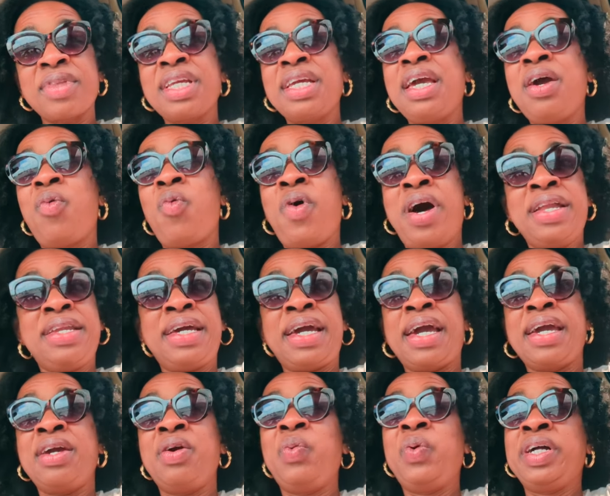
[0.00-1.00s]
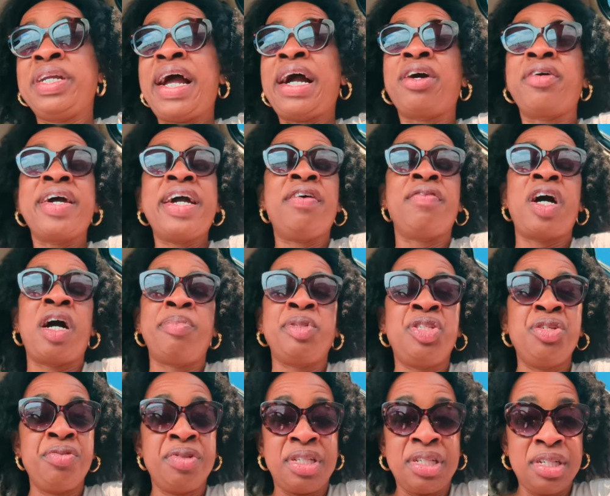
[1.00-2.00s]
one day we're not going to have the
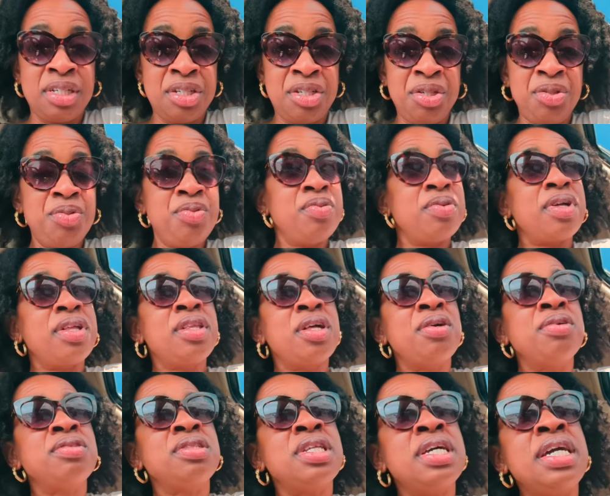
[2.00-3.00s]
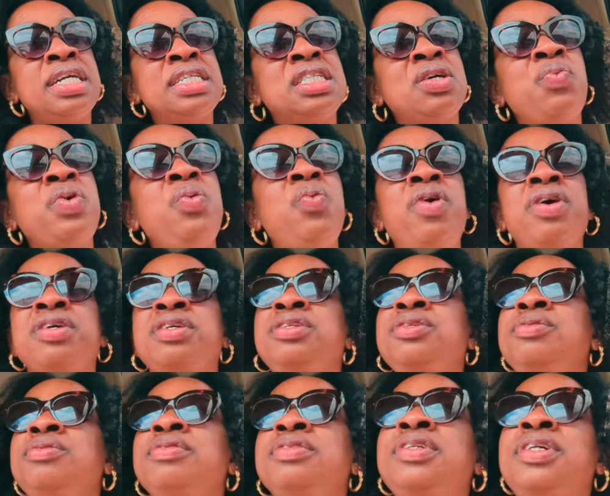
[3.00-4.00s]
opportunity to do those things that we want to
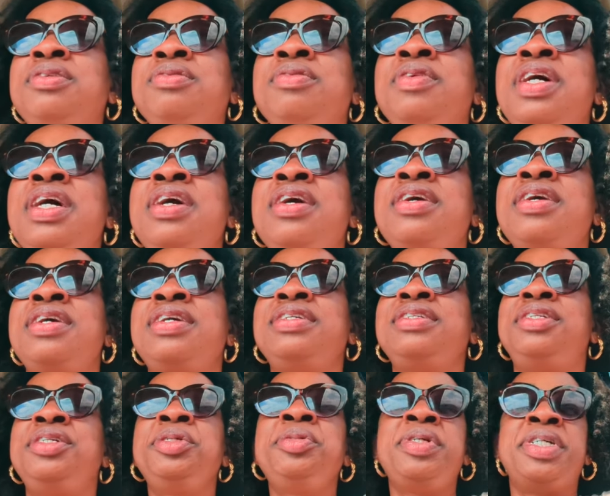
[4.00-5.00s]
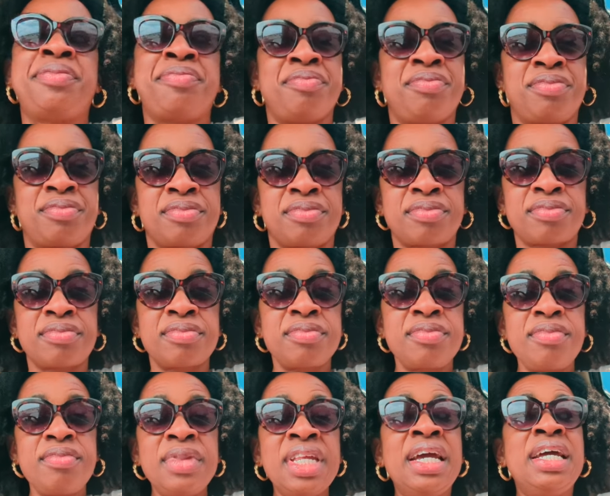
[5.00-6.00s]
do. So do it.
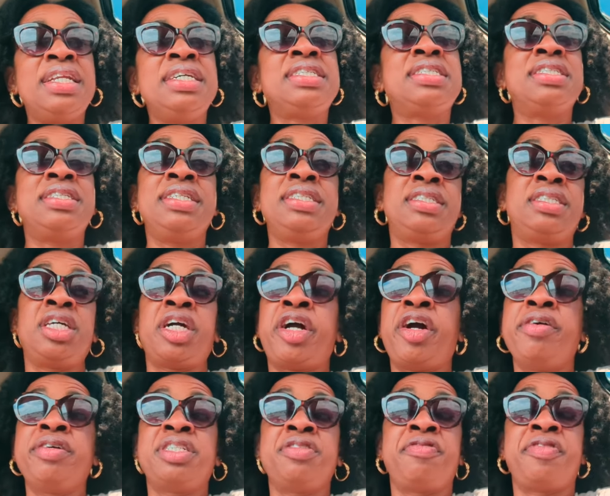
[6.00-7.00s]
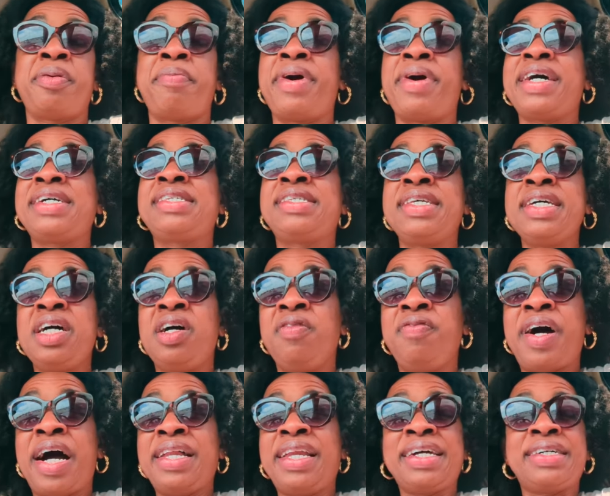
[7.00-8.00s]
This this is encouraging for
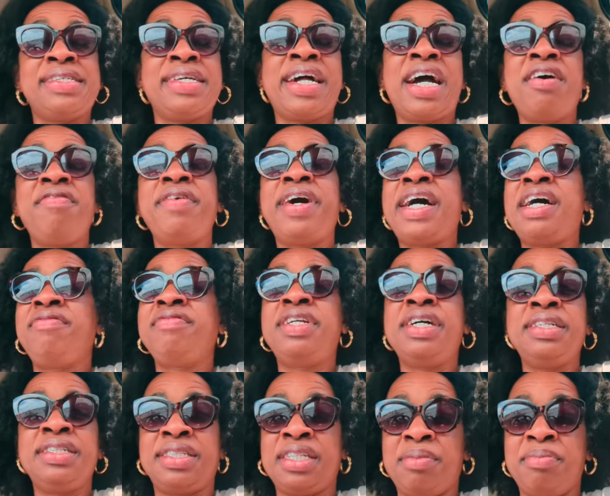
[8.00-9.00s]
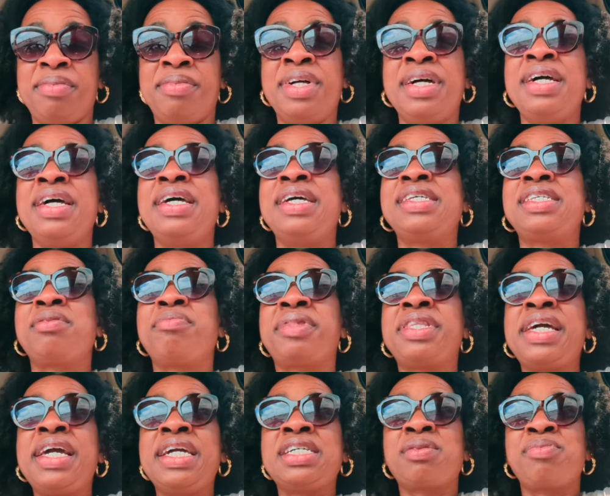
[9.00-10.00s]
myself. I, like I said, I've I've done some some
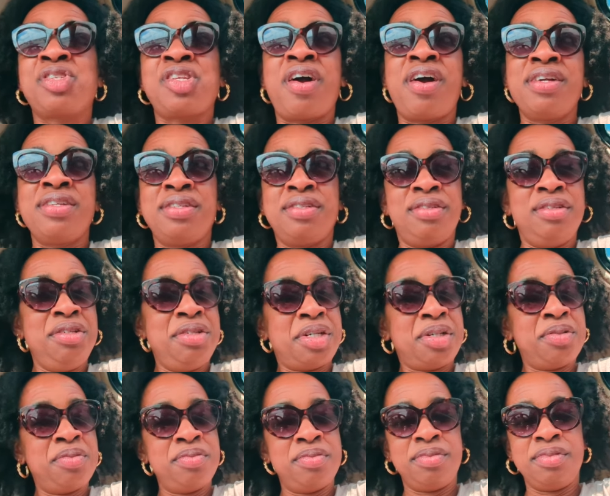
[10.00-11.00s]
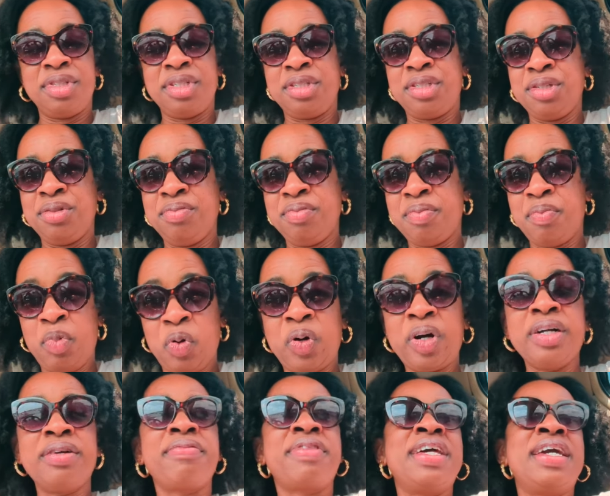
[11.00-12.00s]
things. I'm starting to you know do
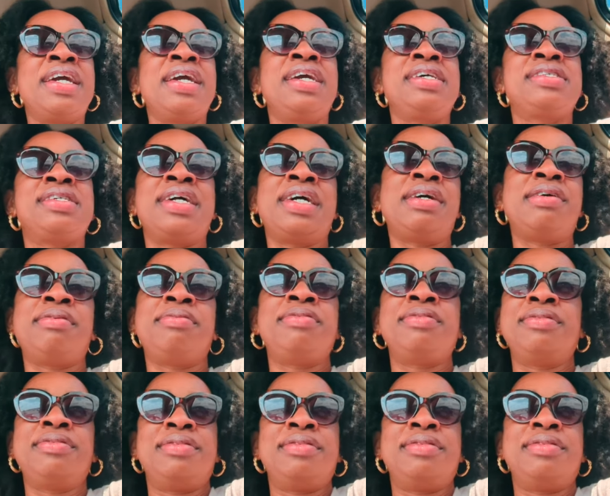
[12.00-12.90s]
more things that I